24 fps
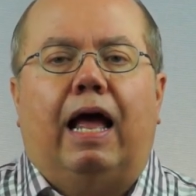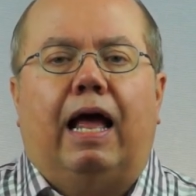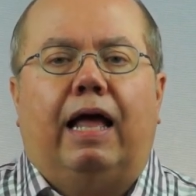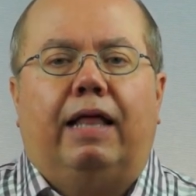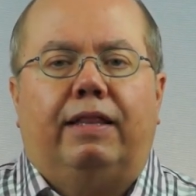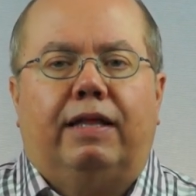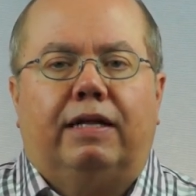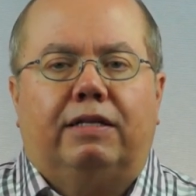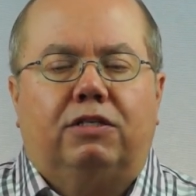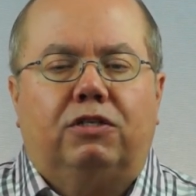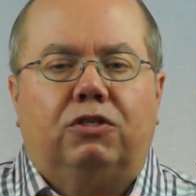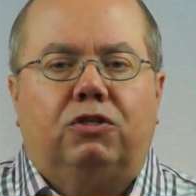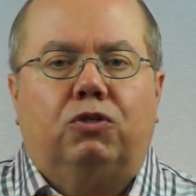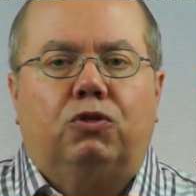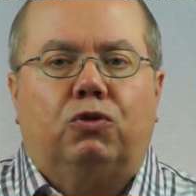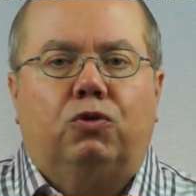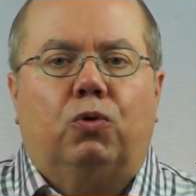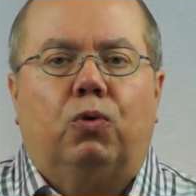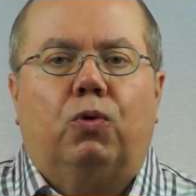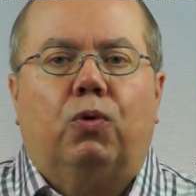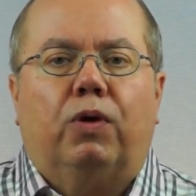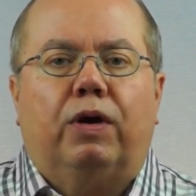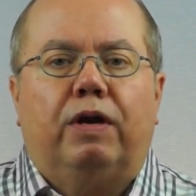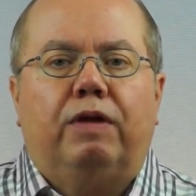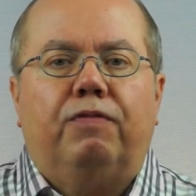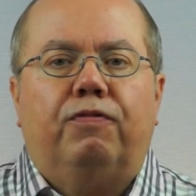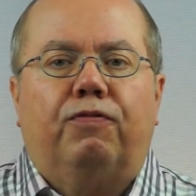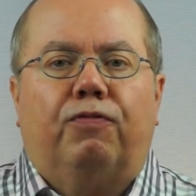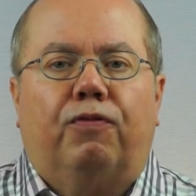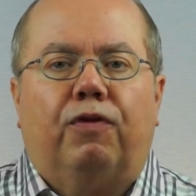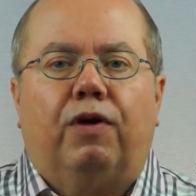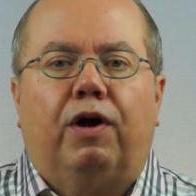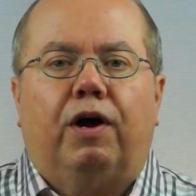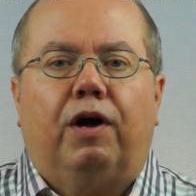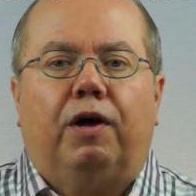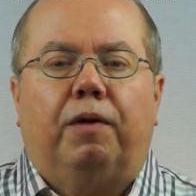And that's a story
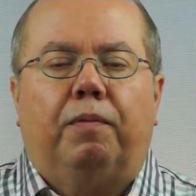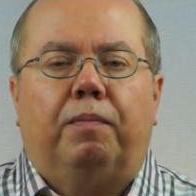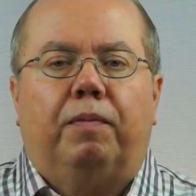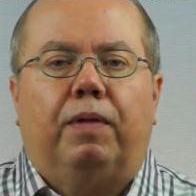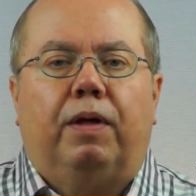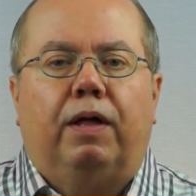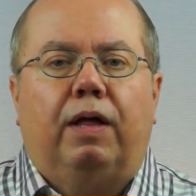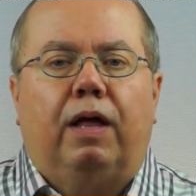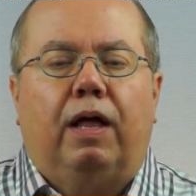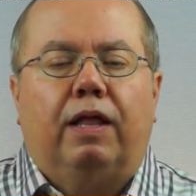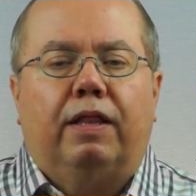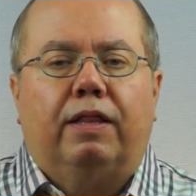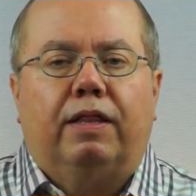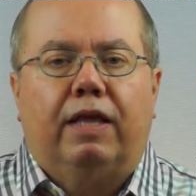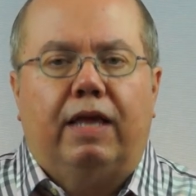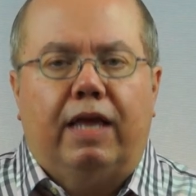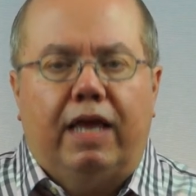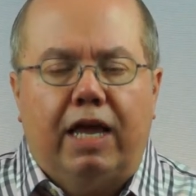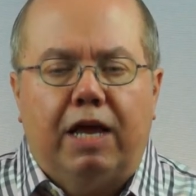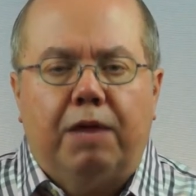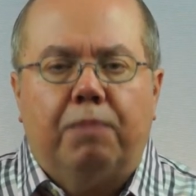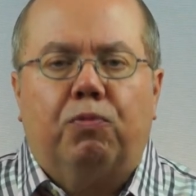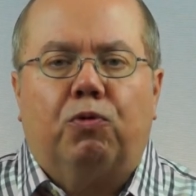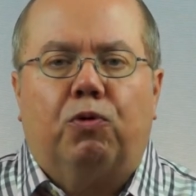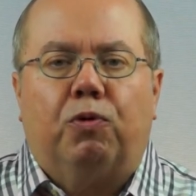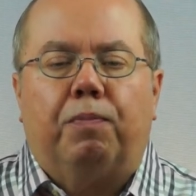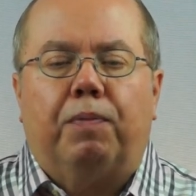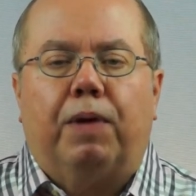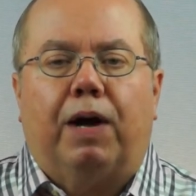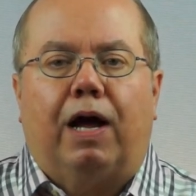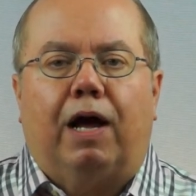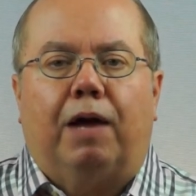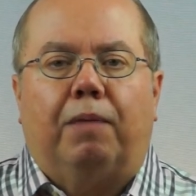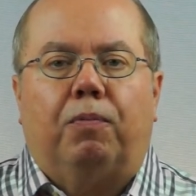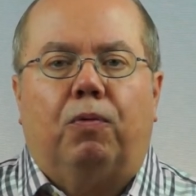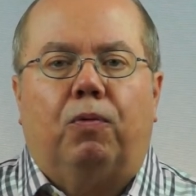from the Hebrew
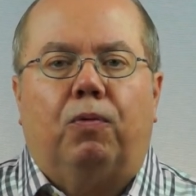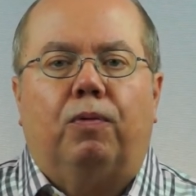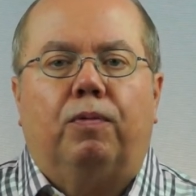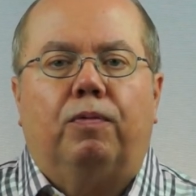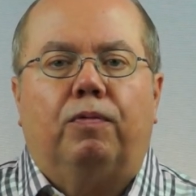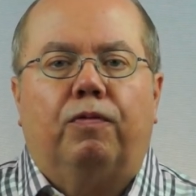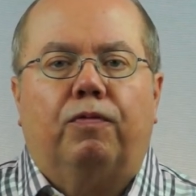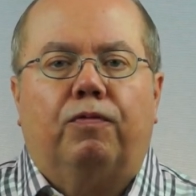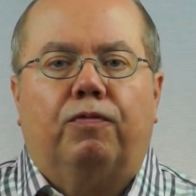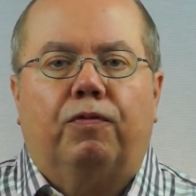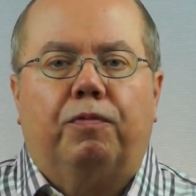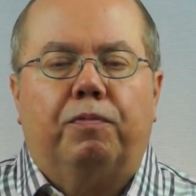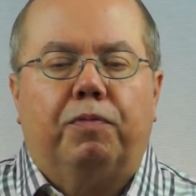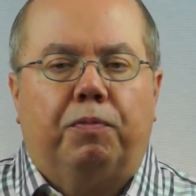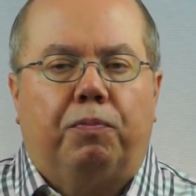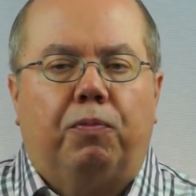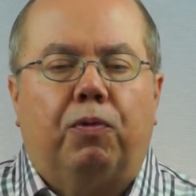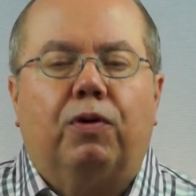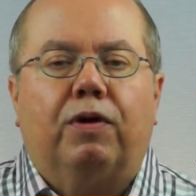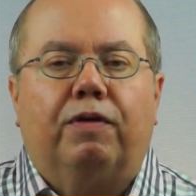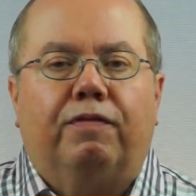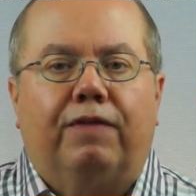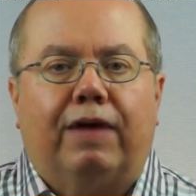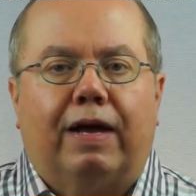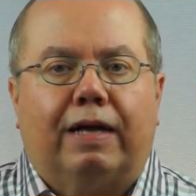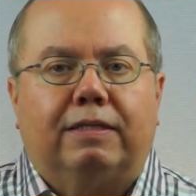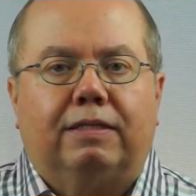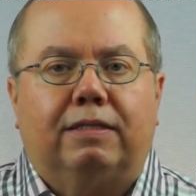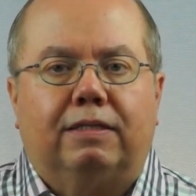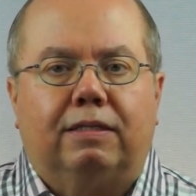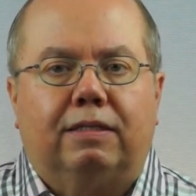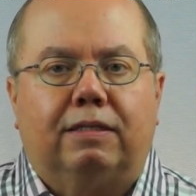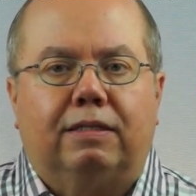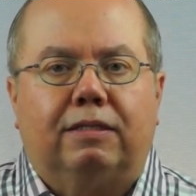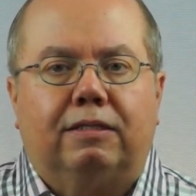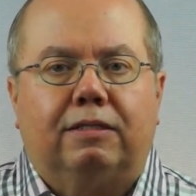Bible, from the book of
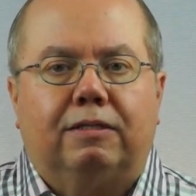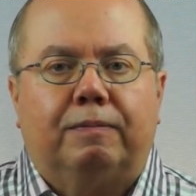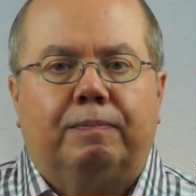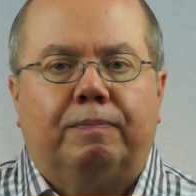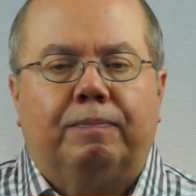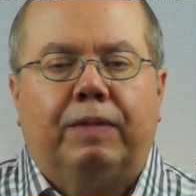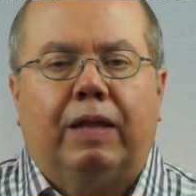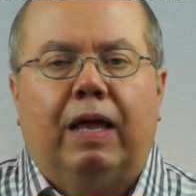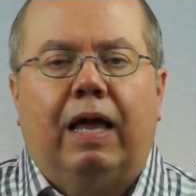Exodus.